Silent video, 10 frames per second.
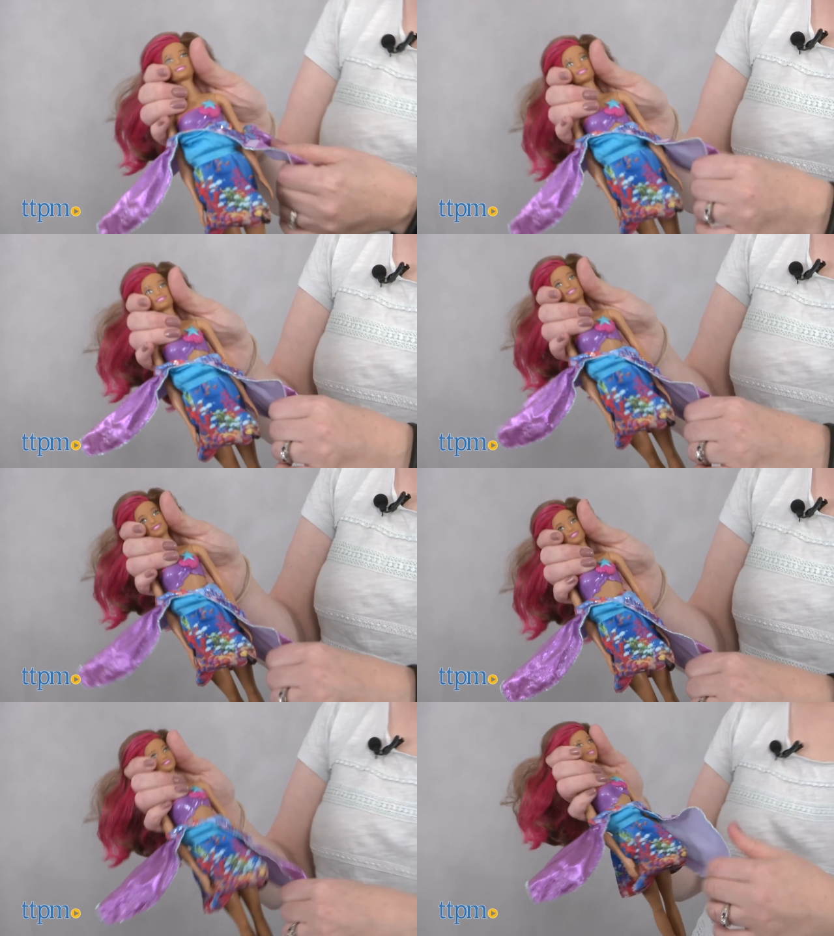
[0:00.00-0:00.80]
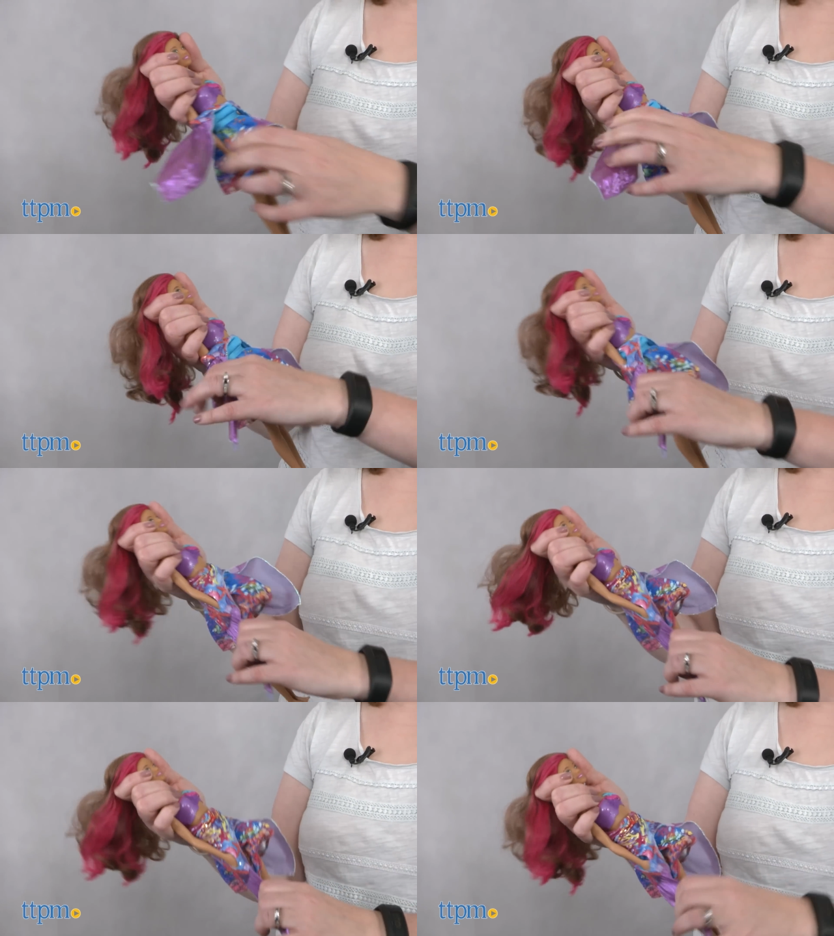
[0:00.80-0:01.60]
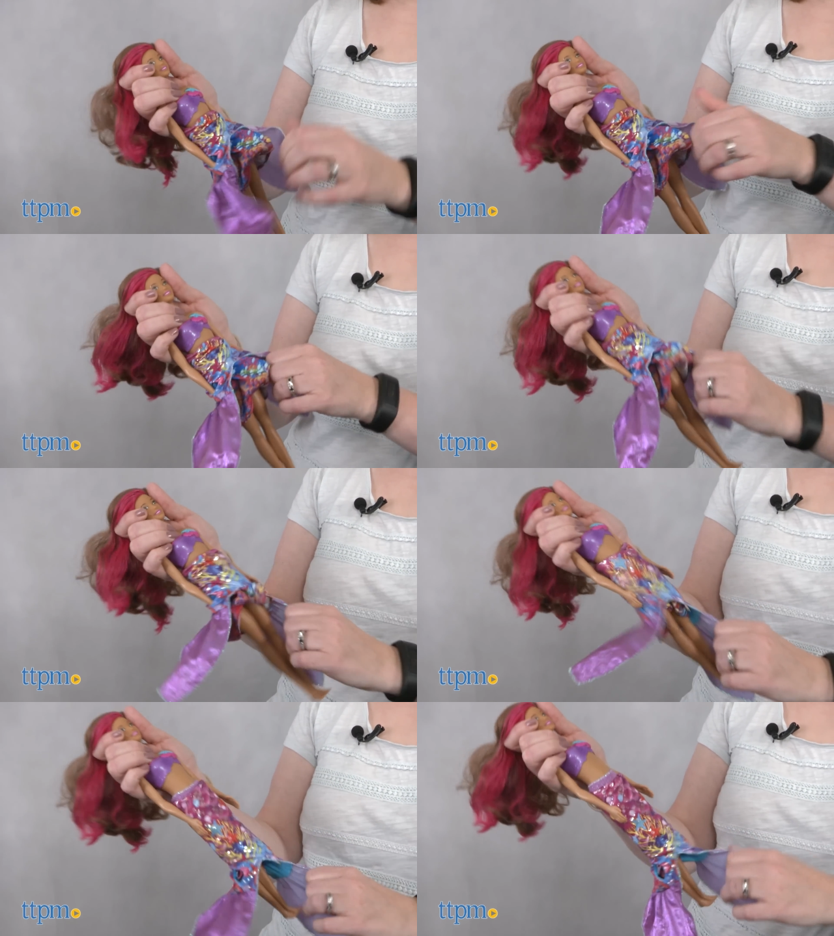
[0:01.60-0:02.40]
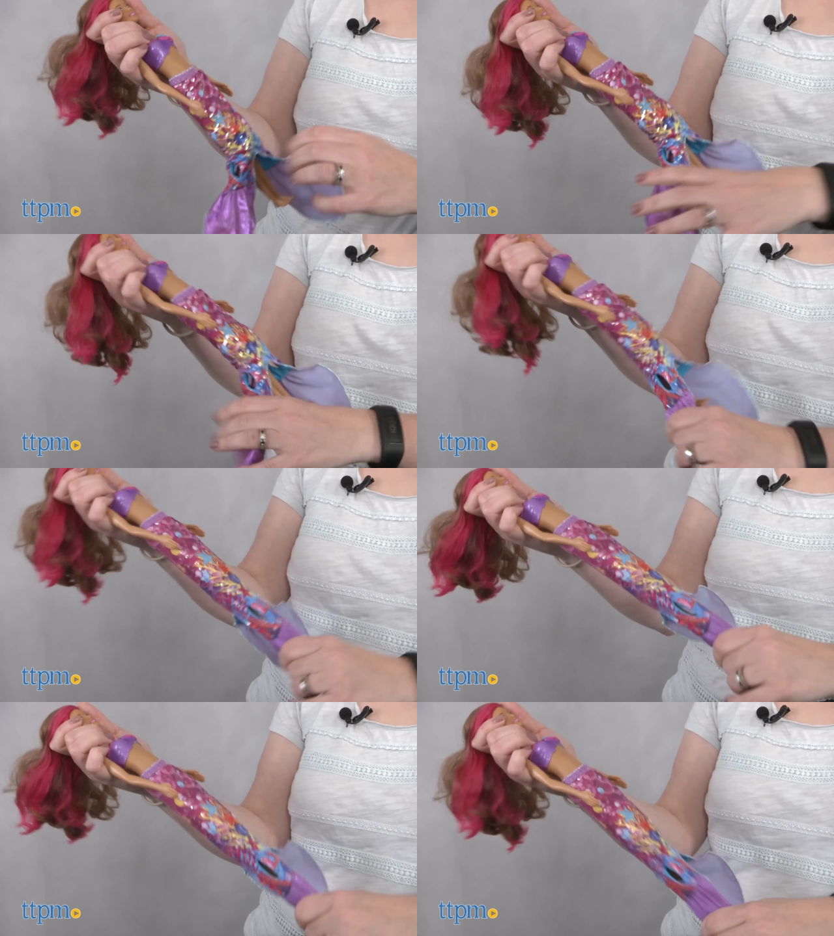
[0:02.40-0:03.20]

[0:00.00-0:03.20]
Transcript: [unreadable: no face in view]